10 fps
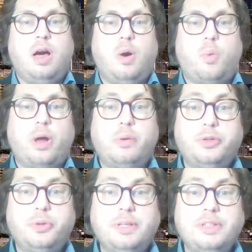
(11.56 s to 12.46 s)
What I will
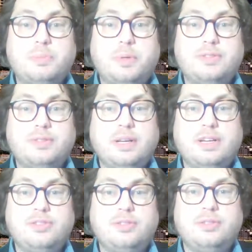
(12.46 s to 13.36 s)
do in this
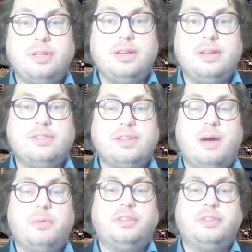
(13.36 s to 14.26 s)
presentation is I
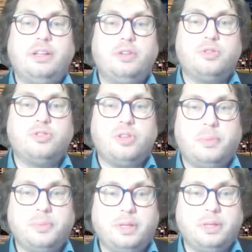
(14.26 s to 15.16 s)
will tell you
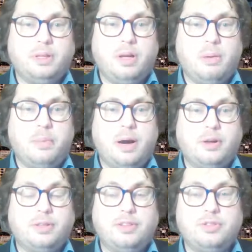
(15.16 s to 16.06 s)
something
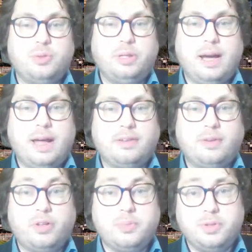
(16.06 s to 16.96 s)
about history at
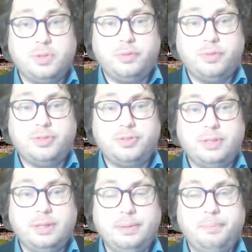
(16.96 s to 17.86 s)
Erasmus
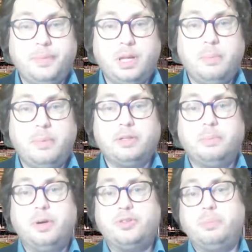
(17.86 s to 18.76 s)
University, about the
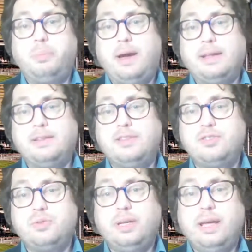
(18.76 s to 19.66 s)
Master of Applied
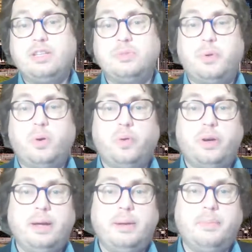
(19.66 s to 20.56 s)
History and its
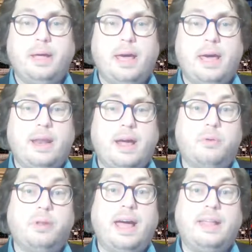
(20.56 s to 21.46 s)
program, and I
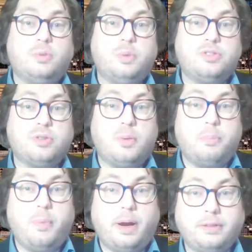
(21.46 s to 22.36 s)
will end with
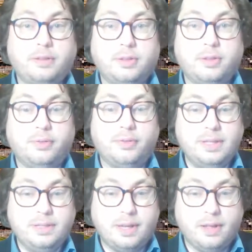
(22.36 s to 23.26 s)
some practical
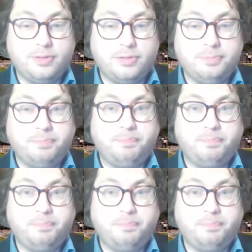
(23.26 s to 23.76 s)
details.